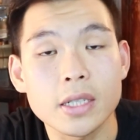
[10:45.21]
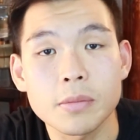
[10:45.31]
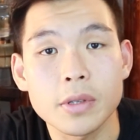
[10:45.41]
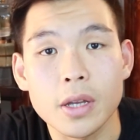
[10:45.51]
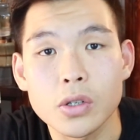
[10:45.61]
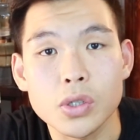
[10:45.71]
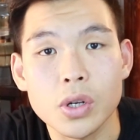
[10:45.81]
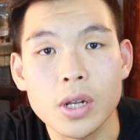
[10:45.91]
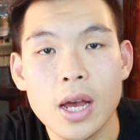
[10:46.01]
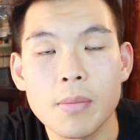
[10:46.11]
something that you
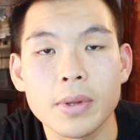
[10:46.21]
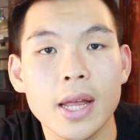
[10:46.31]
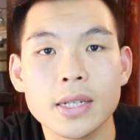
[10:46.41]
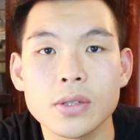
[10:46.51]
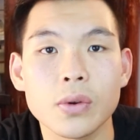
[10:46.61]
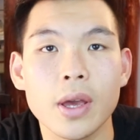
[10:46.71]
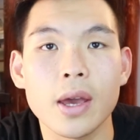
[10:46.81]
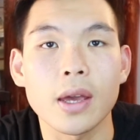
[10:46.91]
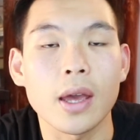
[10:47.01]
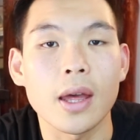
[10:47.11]
shouldn't have, but that's
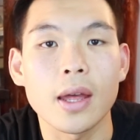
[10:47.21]
okay.